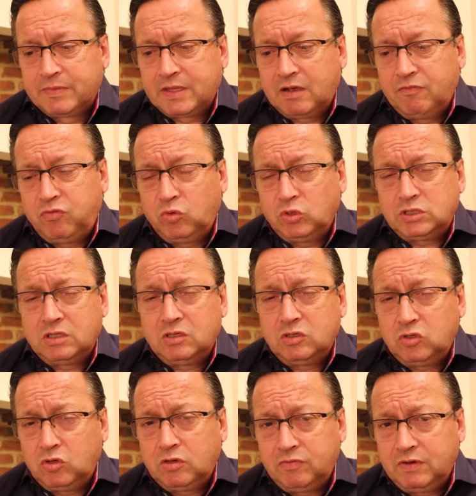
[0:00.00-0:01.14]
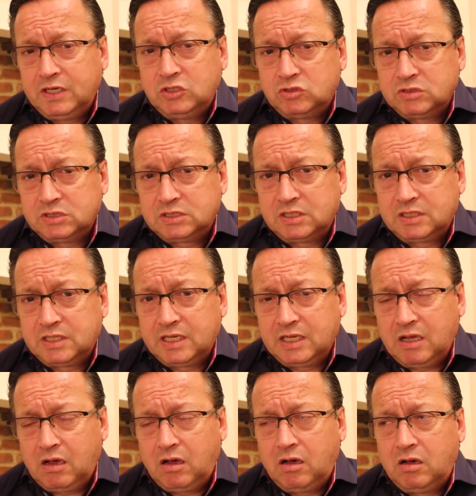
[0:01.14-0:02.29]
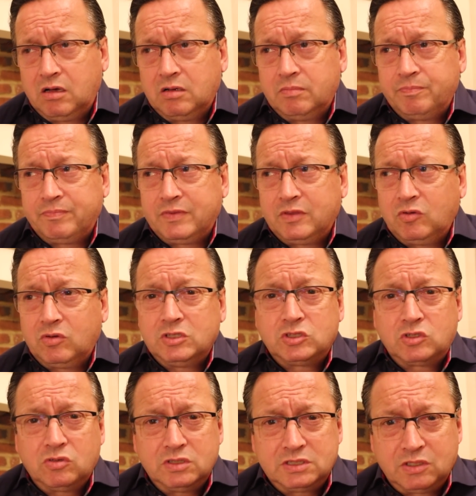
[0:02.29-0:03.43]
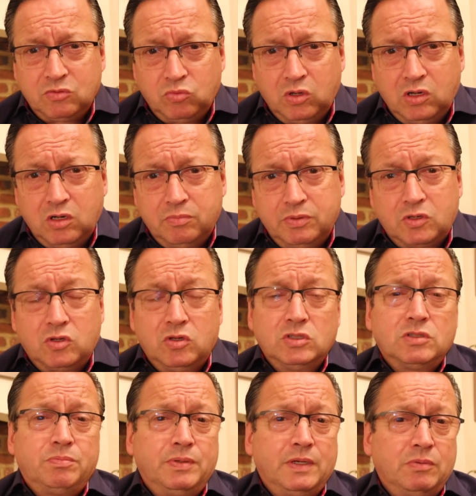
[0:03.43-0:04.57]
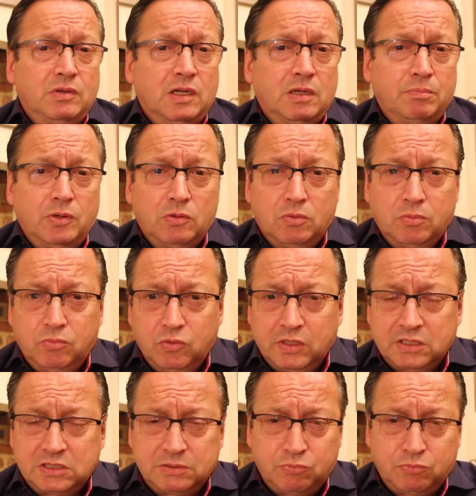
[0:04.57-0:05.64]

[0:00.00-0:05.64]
Unfortunately, a lot of agents today are not as good as they were because of people like Purple Brick,